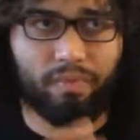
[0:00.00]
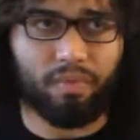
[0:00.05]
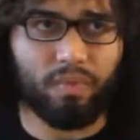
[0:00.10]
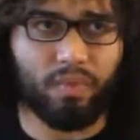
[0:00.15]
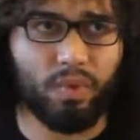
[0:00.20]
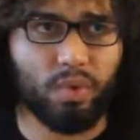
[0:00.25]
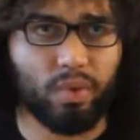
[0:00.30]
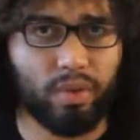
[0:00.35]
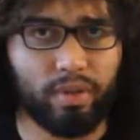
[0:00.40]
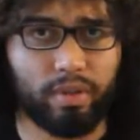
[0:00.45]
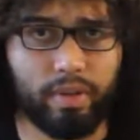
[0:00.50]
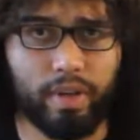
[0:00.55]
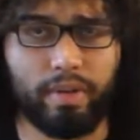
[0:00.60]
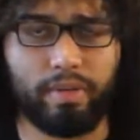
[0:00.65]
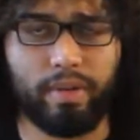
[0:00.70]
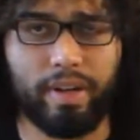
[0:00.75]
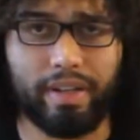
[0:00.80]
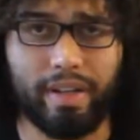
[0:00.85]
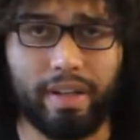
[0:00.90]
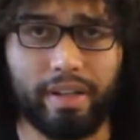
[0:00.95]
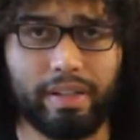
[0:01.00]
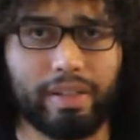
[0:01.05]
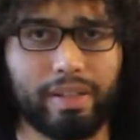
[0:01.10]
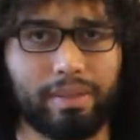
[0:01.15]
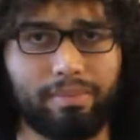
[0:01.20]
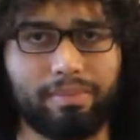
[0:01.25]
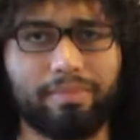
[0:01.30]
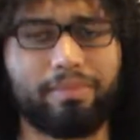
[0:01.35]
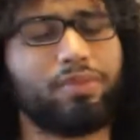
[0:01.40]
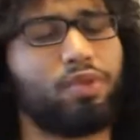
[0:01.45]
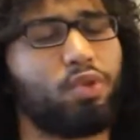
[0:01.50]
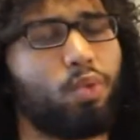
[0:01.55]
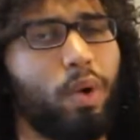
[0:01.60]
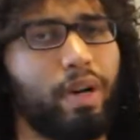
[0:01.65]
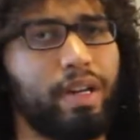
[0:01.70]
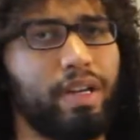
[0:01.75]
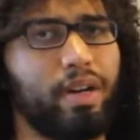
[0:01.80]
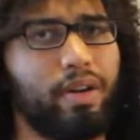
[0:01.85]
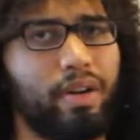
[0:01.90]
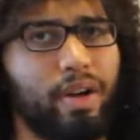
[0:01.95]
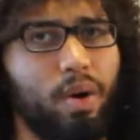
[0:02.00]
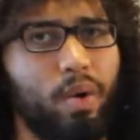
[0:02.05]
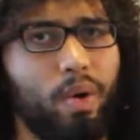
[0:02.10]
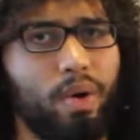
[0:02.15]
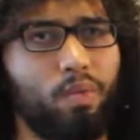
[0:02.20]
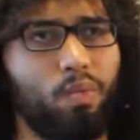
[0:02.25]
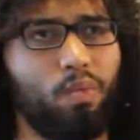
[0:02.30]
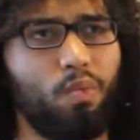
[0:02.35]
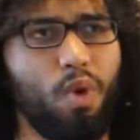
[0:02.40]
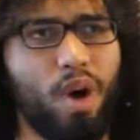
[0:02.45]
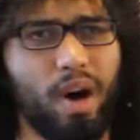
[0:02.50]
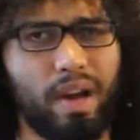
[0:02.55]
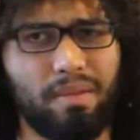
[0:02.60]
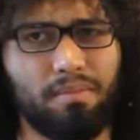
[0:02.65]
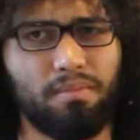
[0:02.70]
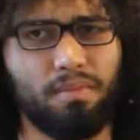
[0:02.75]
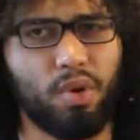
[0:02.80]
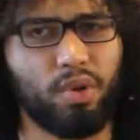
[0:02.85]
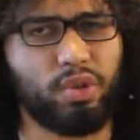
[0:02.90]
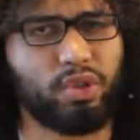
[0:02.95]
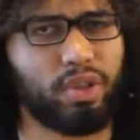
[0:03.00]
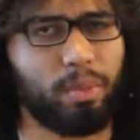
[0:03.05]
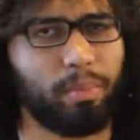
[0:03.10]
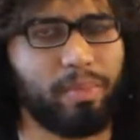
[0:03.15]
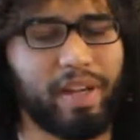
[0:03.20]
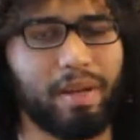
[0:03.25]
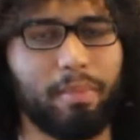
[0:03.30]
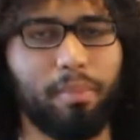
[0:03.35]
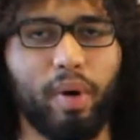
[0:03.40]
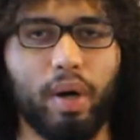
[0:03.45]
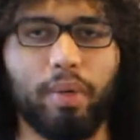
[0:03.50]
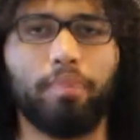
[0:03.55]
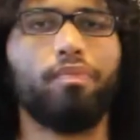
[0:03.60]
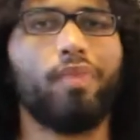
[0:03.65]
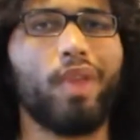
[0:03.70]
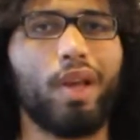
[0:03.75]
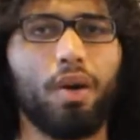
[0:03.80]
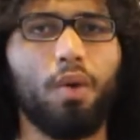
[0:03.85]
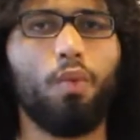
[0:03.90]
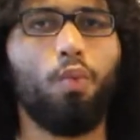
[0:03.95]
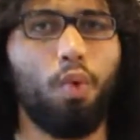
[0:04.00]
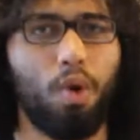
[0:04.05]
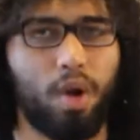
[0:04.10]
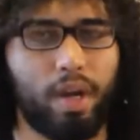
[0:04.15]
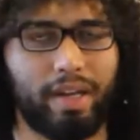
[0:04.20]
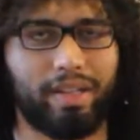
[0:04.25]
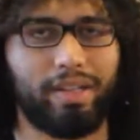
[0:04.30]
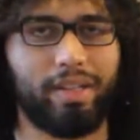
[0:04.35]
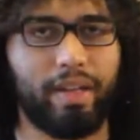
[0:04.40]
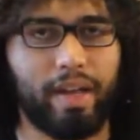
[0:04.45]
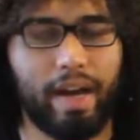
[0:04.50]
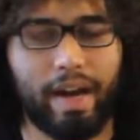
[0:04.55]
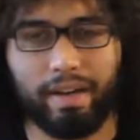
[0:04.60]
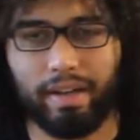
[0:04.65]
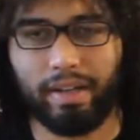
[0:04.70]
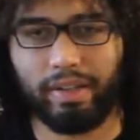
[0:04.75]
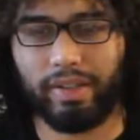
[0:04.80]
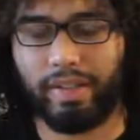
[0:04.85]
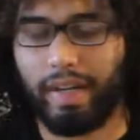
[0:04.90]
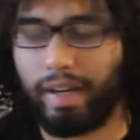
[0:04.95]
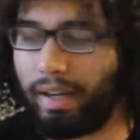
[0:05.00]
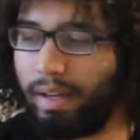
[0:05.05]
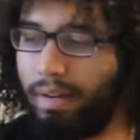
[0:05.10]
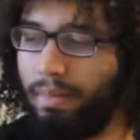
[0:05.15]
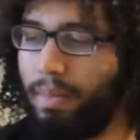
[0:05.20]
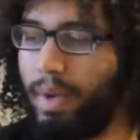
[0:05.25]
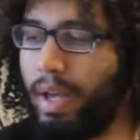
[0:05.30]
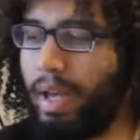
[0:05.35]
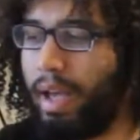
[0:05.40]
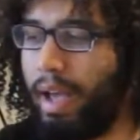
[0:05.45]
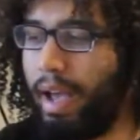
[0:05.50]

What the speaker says: Or I guess 20-0-1 or something, but we'll get to that in a second.